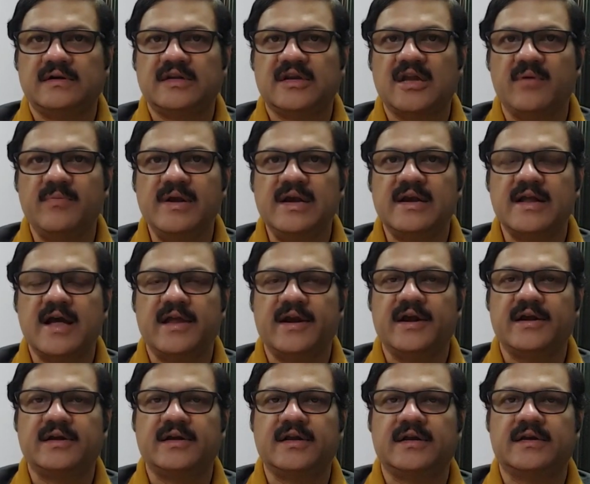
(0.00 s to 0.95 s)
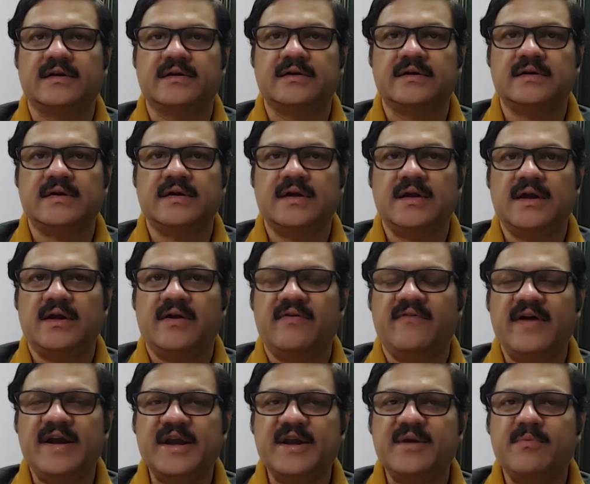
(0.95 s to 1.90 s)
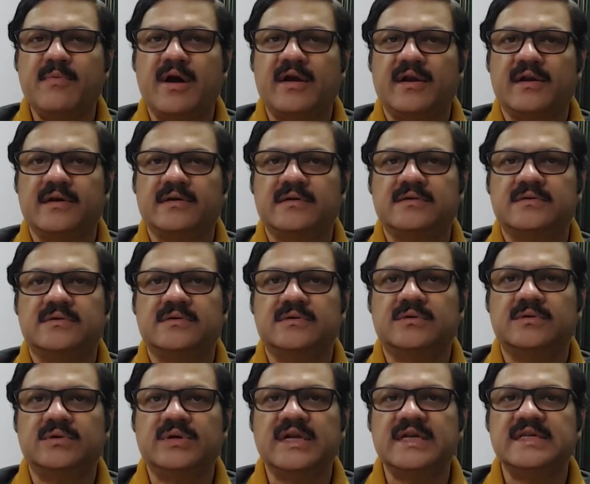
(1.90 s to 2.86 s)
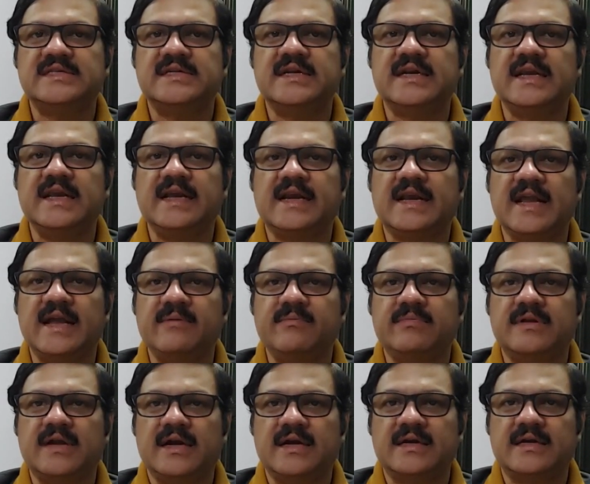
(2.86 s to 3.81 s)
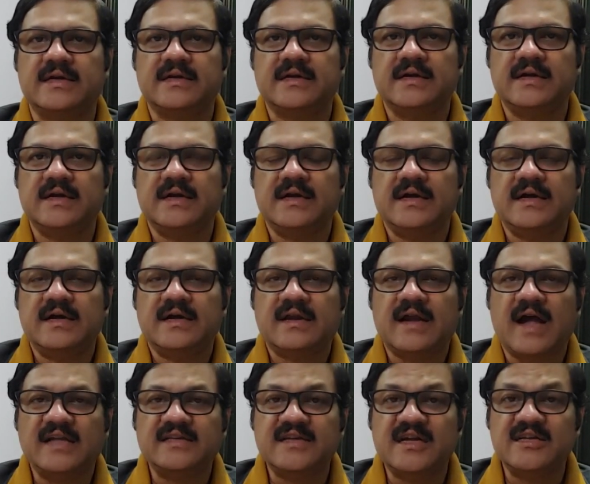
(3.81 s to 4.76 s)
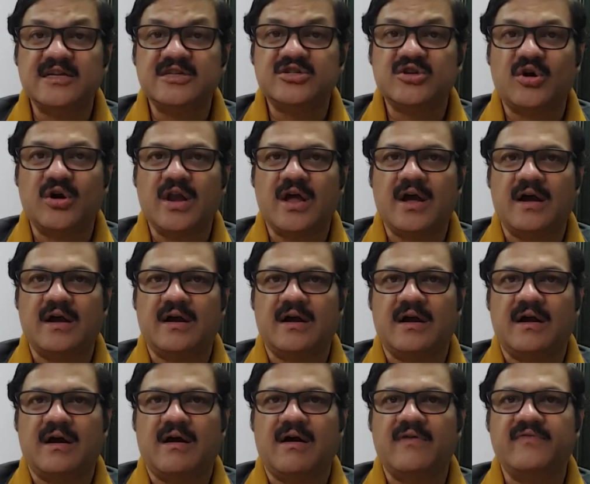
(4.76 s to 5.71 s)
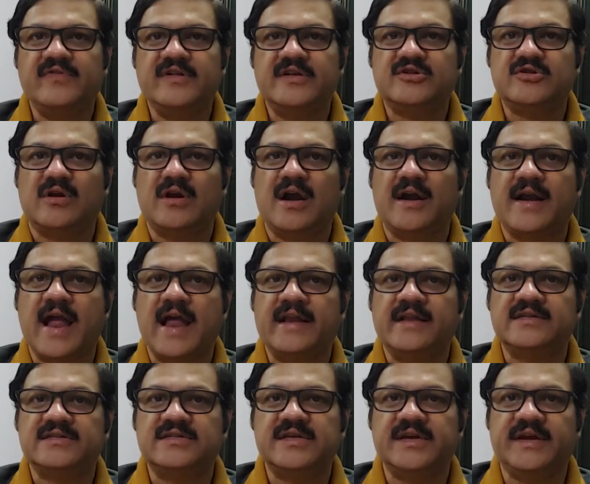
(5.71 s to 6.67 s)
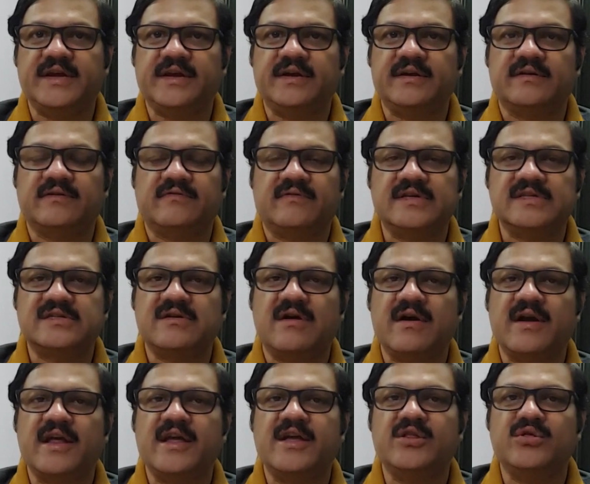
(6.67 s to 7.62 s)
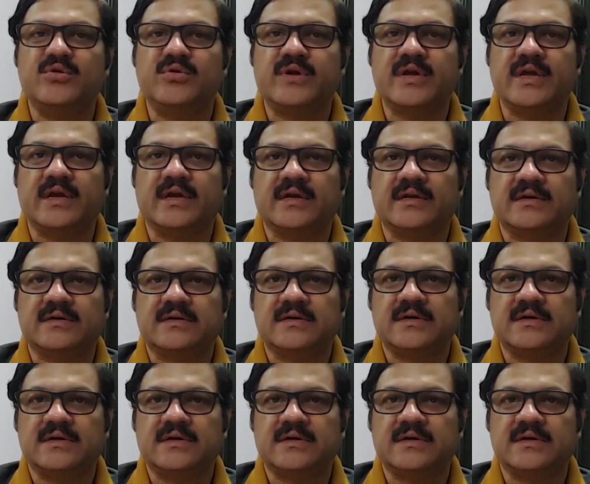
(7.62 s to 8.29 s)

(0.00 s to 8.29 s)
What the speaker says: Tamil director V.V.L.N.Sastry, who recently claimed that Rajaraja Chola of the Chola dynasty was not a Hindu king